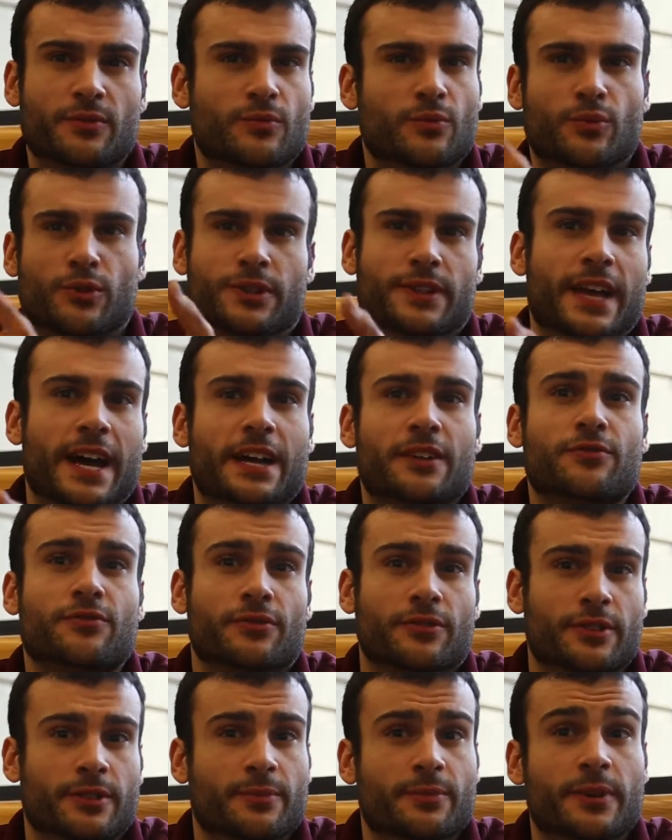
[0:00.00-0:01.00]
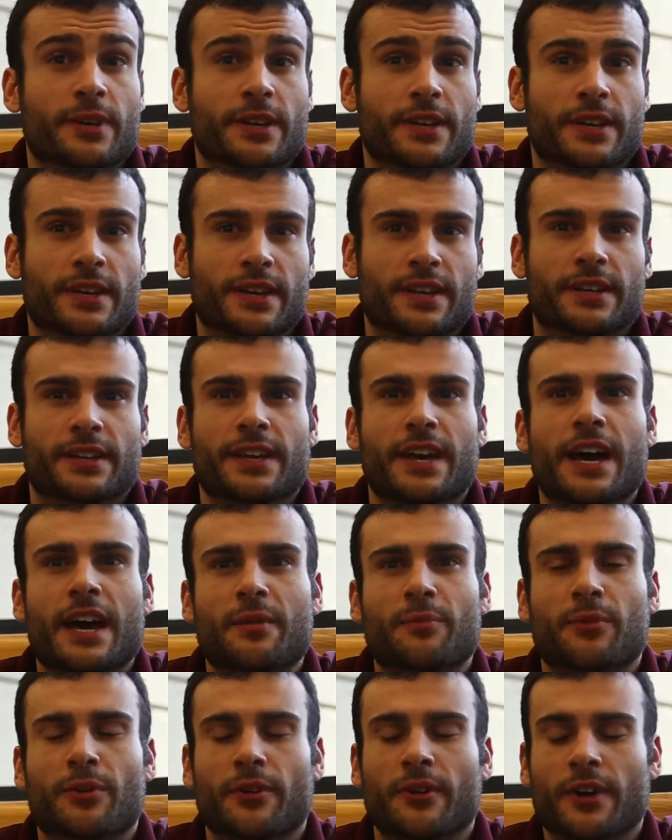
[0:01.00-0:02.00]
would naturally be in the
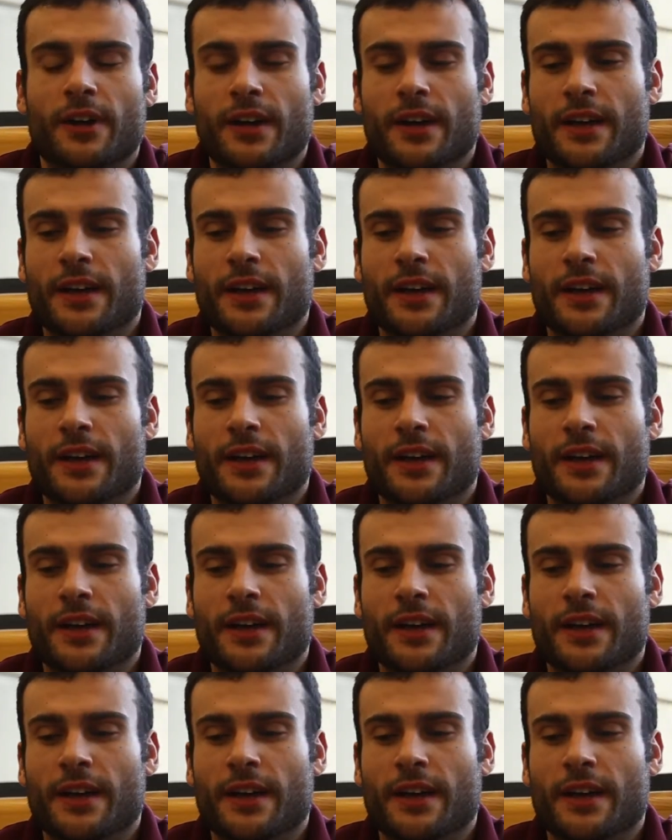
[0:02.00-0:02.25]
apple.